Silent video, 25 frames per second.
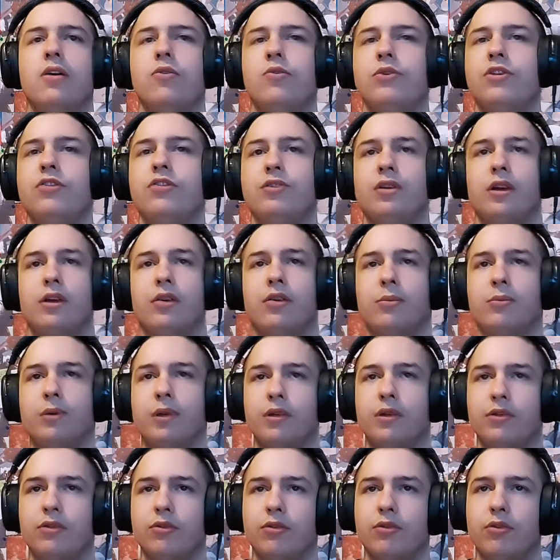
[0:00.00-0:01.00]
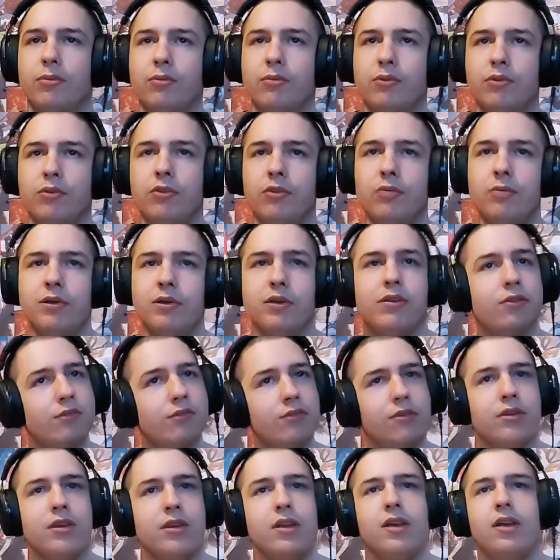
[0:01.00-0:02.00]
Which scenario brings you the most
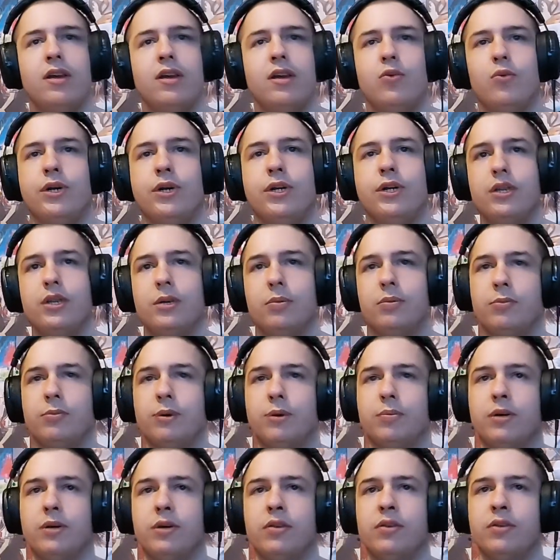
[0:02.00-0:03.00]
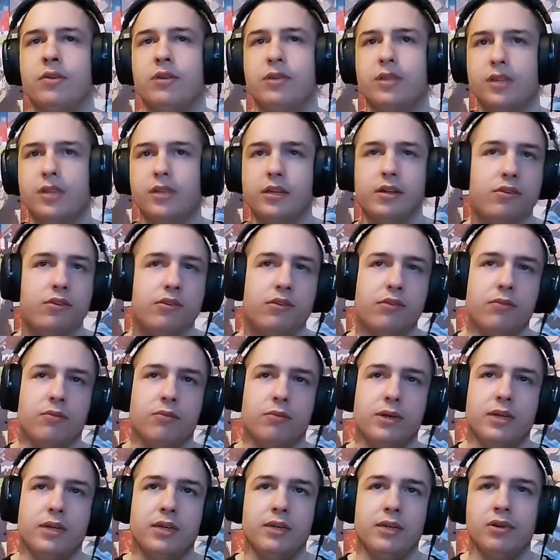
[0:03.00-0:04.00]
peace? waking up to my partner and kids,
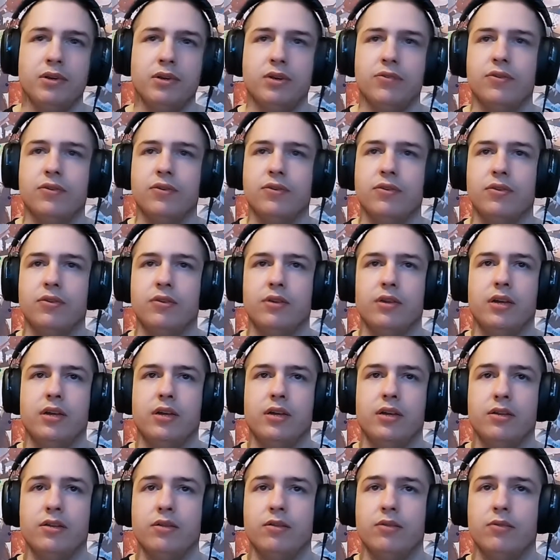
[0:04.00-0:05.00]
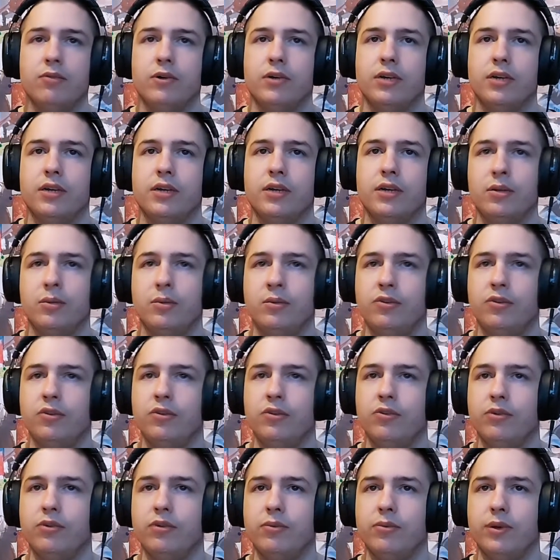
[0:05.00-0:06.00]
making breakfast in the daylight, walking down a busy
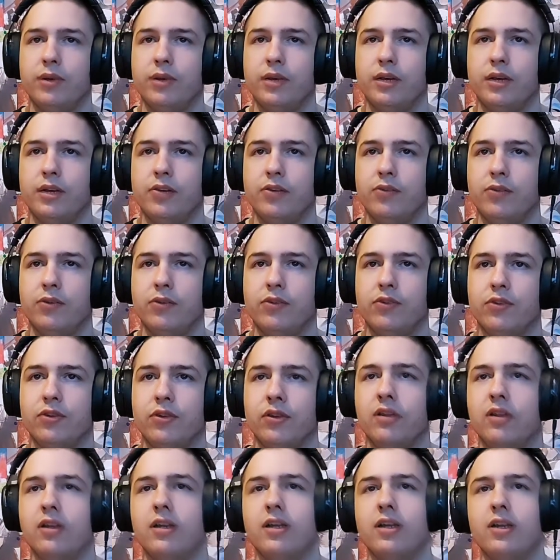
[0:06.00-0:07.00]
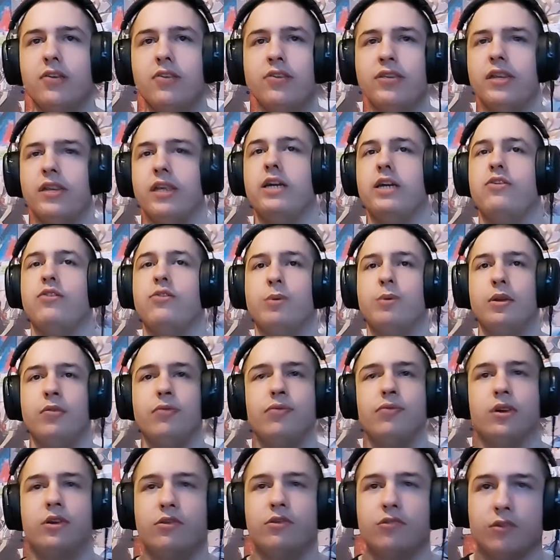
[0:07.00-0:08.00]
street with the IS fashion, saying hi to many
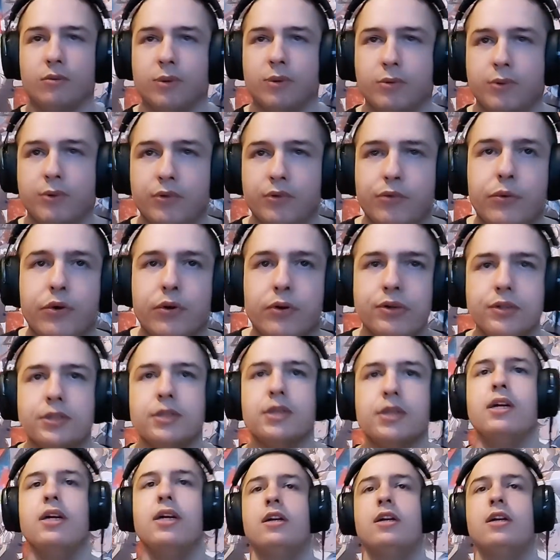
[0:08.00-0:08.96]
friends on my way to work,